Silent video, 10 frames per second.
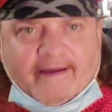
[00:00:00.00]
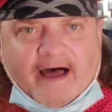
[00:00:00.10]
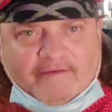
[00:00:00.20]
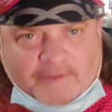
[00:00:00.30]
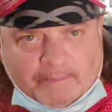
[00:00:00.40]

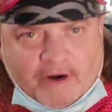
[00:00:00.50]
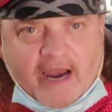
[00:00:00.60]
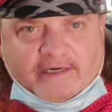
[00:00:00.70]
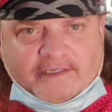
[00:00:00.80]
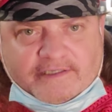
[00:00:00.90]
of the
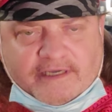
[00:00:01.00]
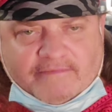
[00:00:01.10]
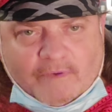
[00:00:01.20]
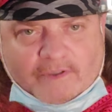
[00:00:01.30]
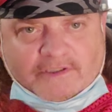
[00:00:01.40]
practice
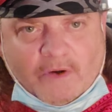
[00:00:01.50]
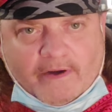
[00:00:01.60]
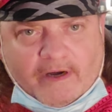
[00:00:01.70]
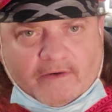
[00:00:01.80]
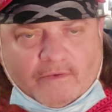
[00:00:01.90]
of what's
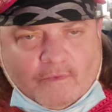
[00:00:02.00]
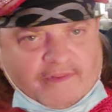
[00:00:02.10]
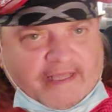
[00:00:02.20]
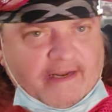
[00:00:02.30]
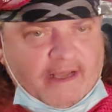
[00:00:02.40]
going on
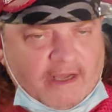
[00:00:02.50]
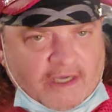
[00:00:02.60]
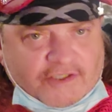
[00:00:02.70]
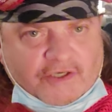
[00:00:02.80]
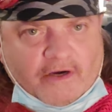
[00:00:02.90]
within
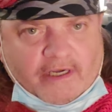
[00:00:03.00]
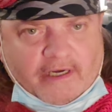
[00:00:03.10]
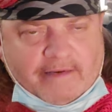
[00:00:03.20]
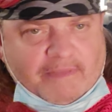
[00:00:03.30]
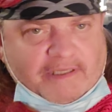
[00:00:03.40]
a circuit
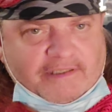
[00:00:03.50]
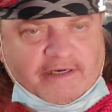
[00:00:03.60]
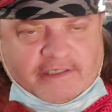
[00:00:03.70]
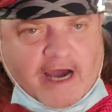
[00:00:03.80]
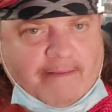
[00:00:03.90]
in
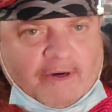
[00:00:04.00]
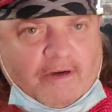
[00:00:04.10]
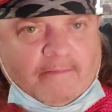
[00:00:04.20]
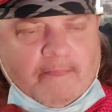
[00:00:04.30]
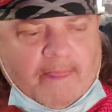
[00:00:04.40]
military time, or
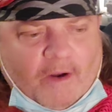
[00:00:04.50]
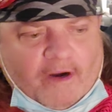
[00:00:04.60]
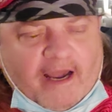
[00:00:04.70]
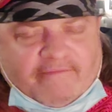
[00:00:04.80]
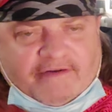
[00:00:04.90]

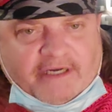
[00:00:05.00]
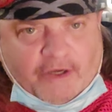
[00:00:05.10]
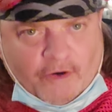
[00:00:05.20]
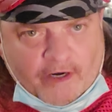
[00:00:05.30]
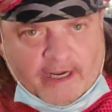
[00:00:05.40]
every
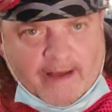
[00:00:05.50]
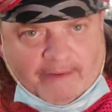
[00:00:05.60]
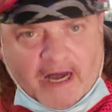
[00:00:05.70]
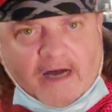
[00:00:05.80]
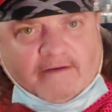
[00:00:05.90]
degree
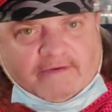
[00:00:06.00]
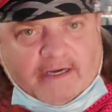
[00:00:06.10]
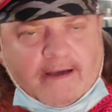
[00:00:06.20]
above,